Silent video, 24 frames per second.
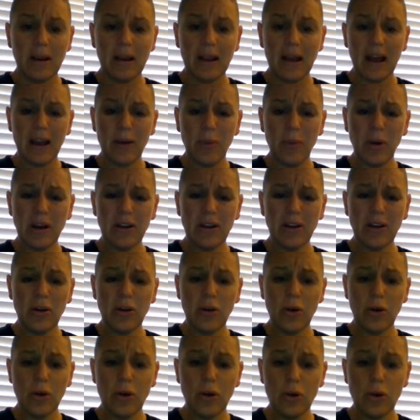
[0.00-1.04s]
But I want to
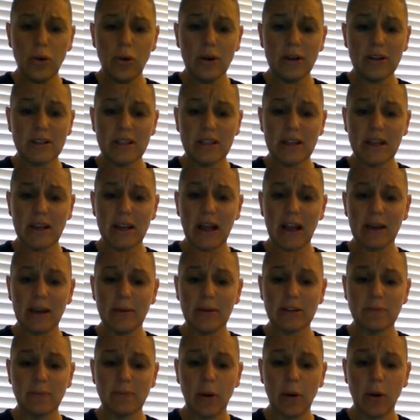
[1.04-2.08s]
know who is the
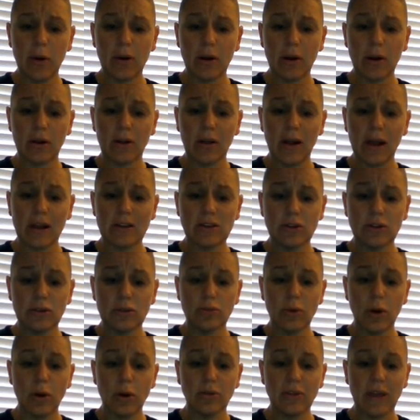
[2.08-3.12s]
anonymous poet in our class
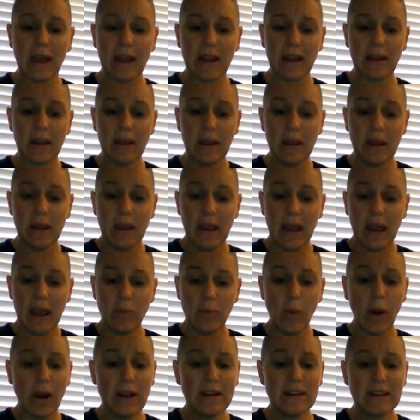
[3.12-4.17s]
who wrote that,
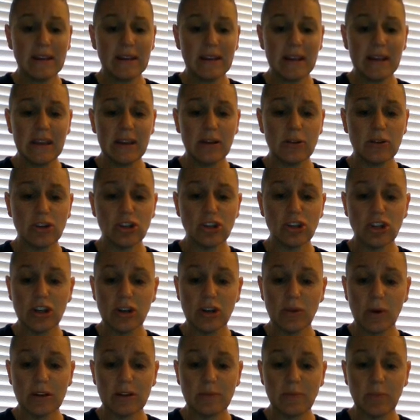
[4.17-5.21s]
and why didn't he or
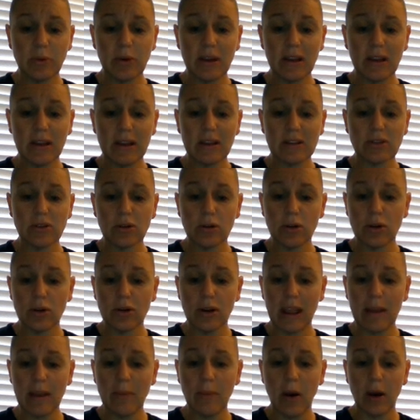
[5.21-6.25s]
she want to put his or
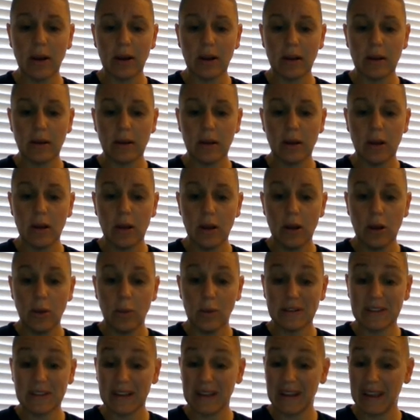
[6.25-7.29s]
her name on it?
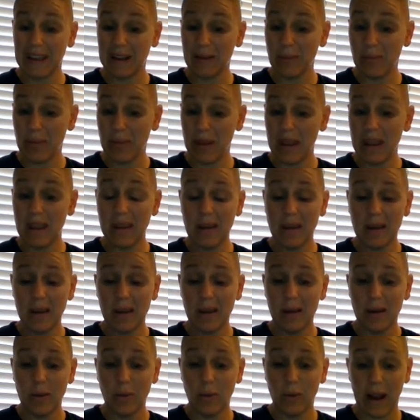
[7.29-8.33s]
Was it like me,
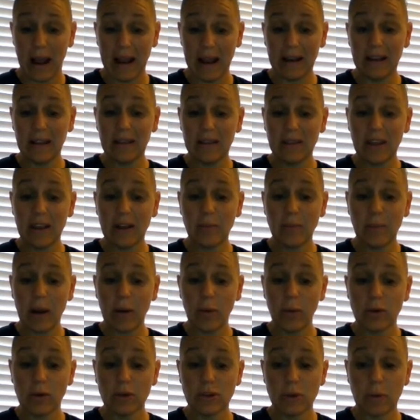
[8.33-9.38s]
when I didn't think
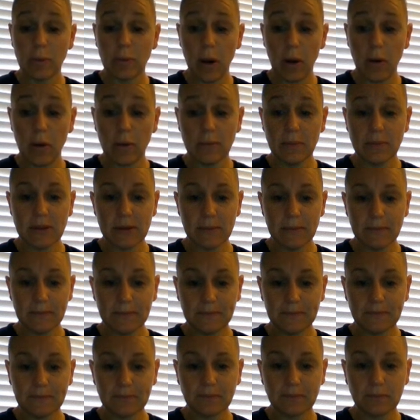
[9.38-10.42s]
my words were poems?